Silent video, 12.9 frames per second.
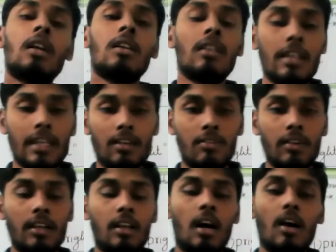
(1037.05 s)

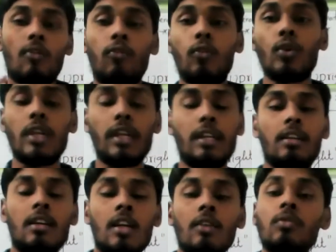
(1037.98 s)
liquid or
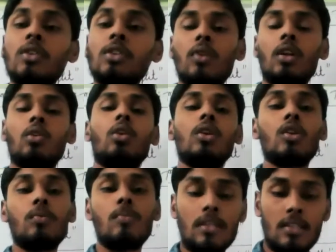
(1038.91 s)
fluid which we are going
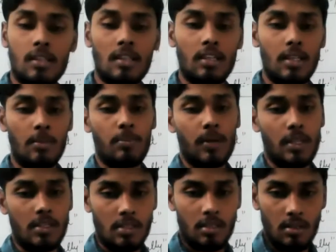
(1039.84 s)
to measure the
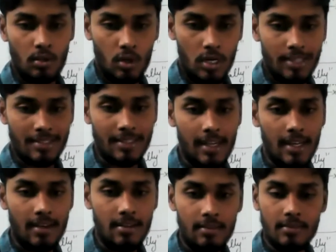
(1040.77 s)
temperature. Do you understand?